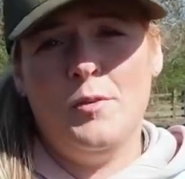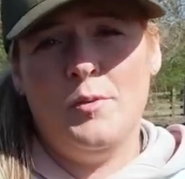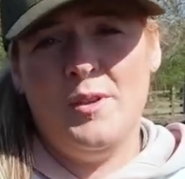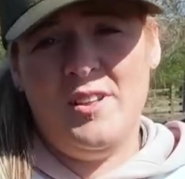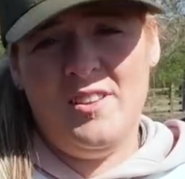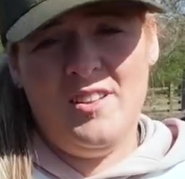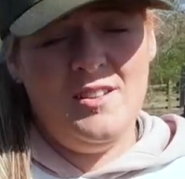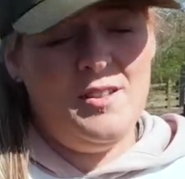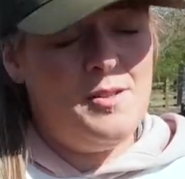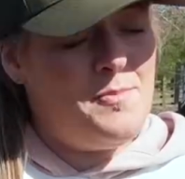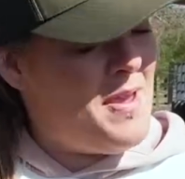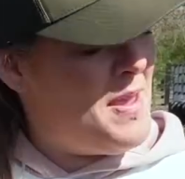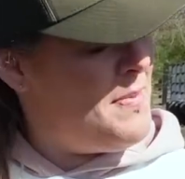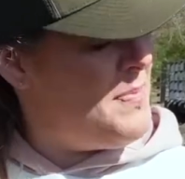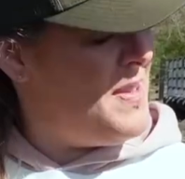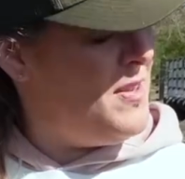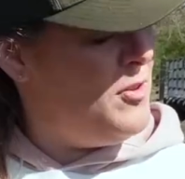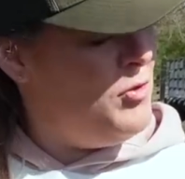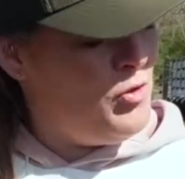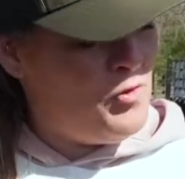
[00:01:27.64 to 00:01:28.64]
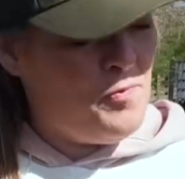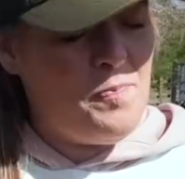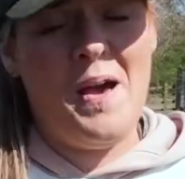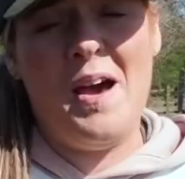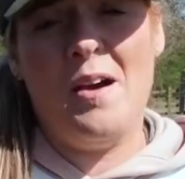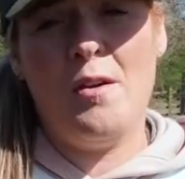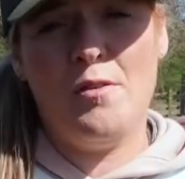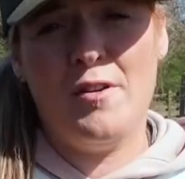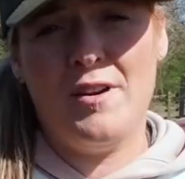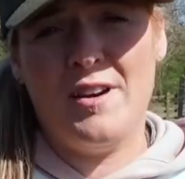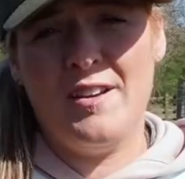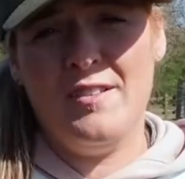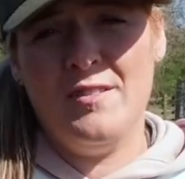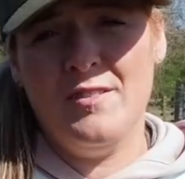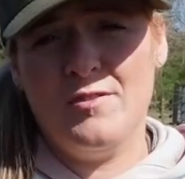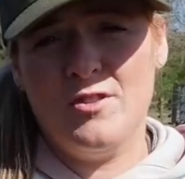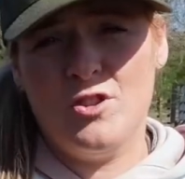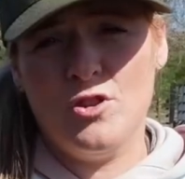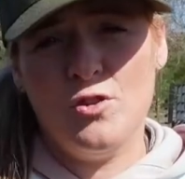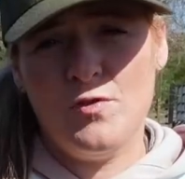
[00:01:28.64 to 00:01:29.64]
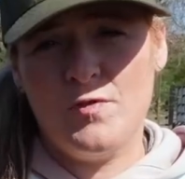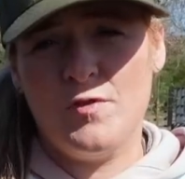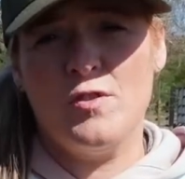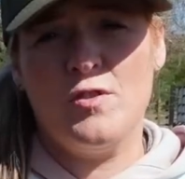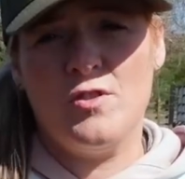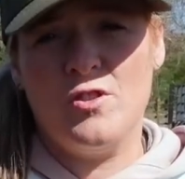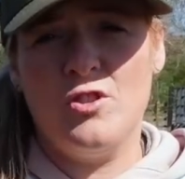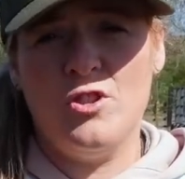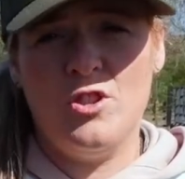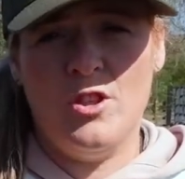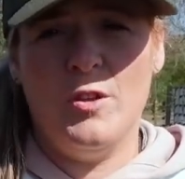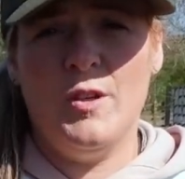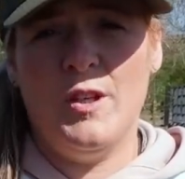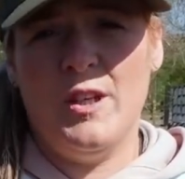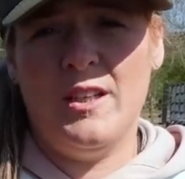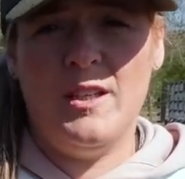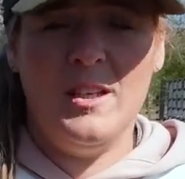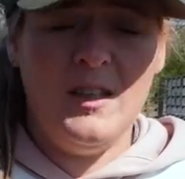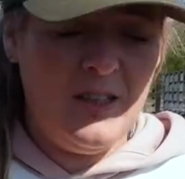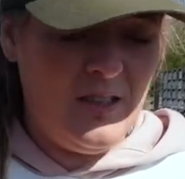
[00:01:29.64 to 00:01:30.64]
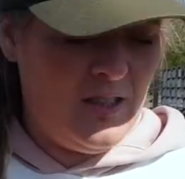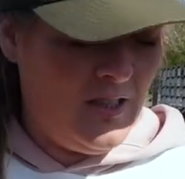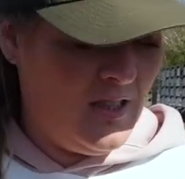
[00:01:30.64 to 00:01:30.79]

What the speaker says: we think there may be enough power in it just for us to show you